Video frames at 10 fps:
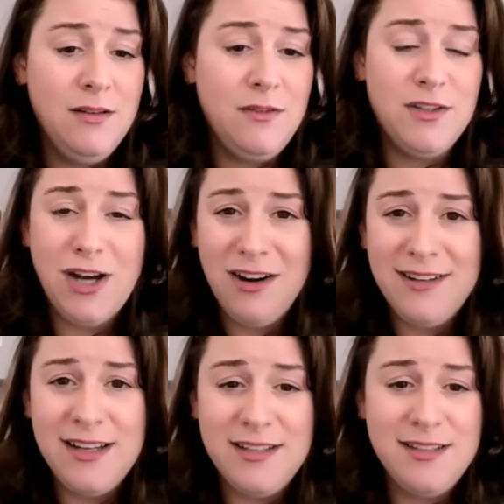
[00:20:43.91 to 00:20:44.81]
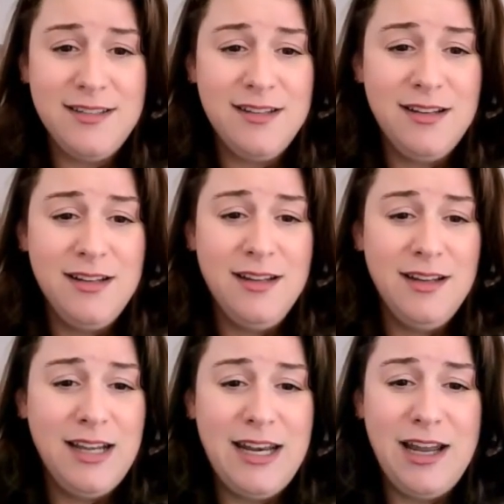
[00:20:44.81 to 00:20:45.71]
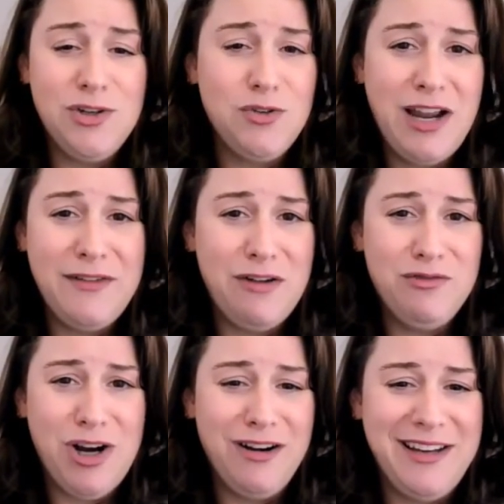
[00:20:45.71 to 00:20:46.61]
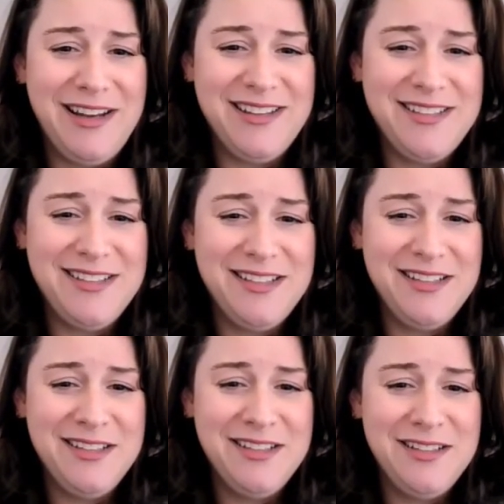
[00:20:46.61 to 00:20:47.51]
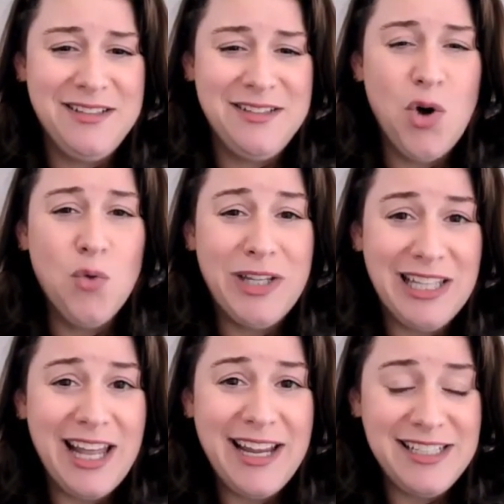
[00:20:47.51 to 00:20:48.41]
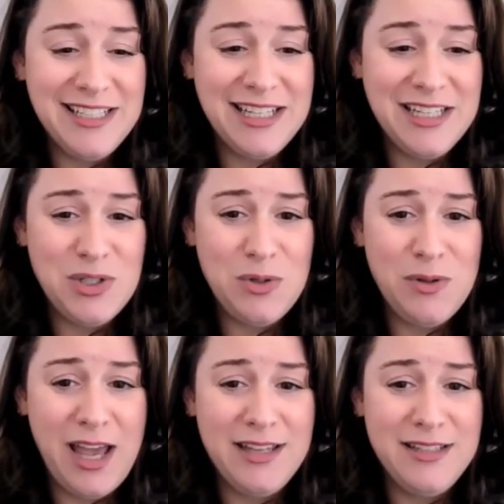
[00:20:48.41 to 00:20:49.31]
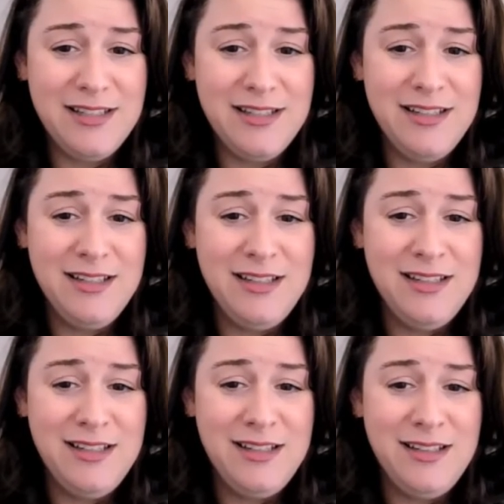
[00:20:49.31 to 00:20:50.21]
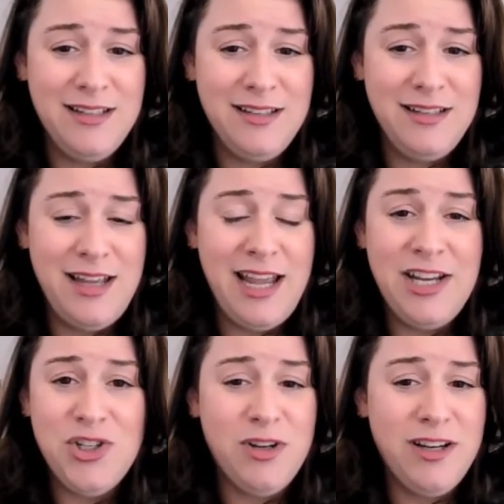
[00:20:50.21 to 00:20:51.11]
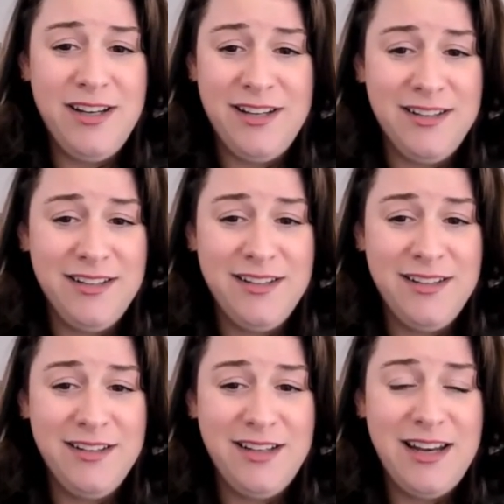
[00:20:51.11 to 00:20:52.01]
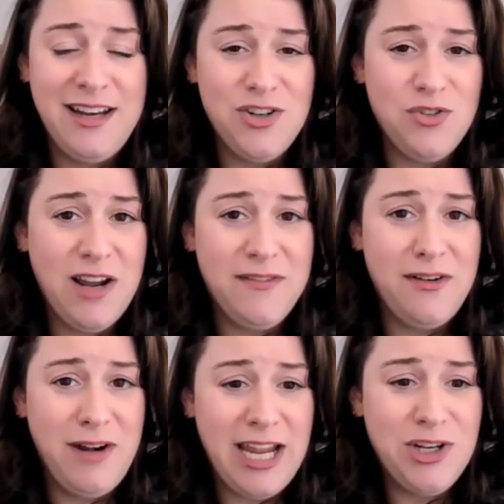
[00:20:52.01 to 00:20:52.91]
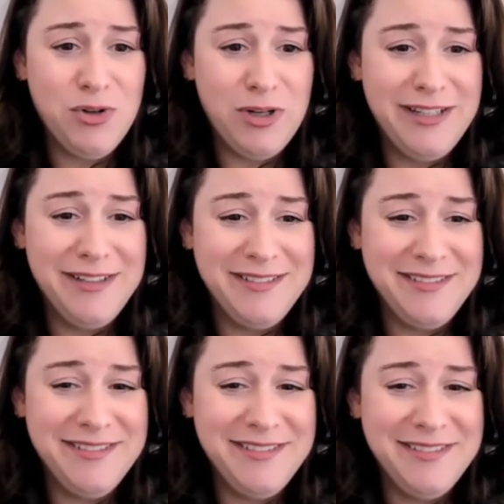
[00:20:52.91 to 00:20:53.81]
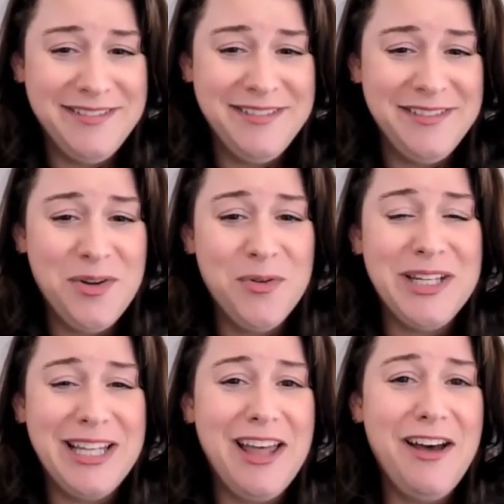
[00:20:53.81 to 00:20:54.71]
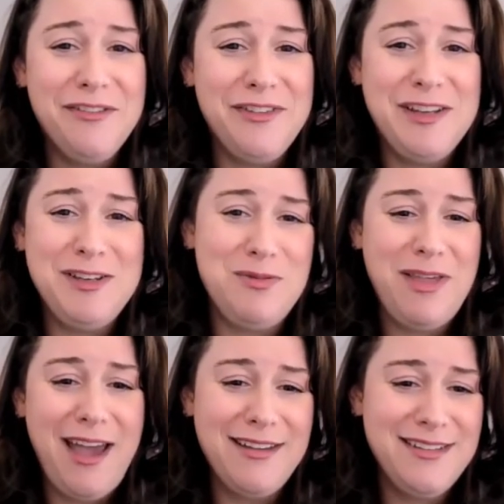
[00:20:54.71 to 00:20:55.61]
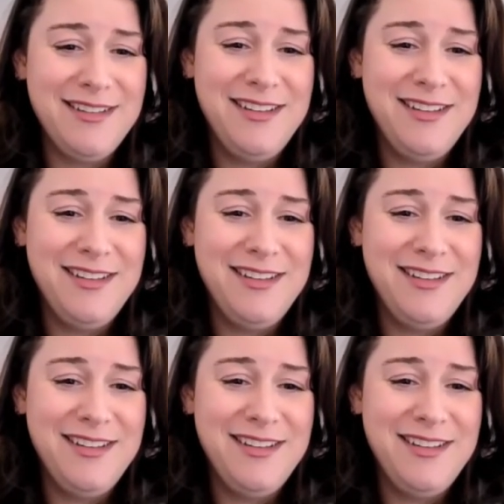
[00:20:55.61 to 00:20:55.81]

For darkness cannot drive out darkness. Only light can do that. Hatred cannot drive out hatred. Only love can do that.